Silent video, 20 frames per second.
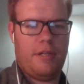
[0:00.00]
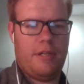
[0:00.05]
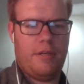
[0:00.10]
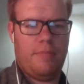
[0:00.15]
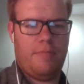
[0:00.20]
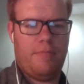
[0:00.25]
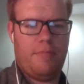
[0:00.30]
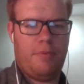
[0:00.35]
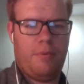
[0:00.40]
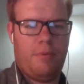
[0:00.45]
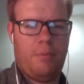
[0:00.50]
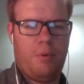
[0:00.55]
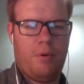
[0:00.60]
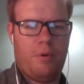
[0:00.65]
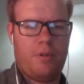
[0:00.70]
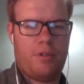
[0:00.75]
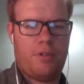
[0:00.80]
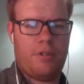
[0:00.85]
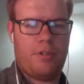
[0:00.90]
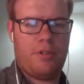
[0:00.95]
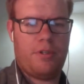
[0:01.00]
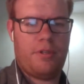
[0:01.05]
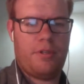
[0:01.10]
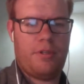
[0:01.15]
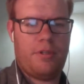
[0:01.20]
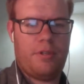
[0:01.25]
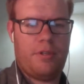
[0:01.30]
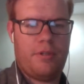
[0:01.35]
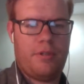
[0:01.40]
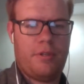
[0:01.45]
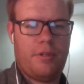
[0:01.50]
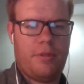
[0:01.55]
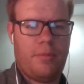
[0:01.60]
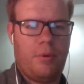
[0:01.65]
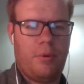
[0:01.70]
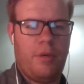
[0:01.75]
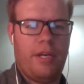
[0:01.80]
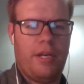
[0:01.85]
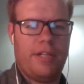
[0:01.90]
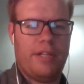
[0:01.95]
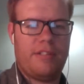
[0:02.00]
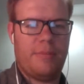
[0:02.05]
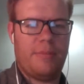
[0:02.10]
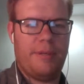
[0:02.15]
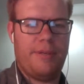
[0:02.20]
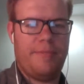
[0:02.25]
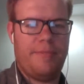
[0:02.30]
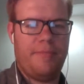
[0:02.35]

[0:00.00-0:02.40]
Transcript: proportion, the point estimate.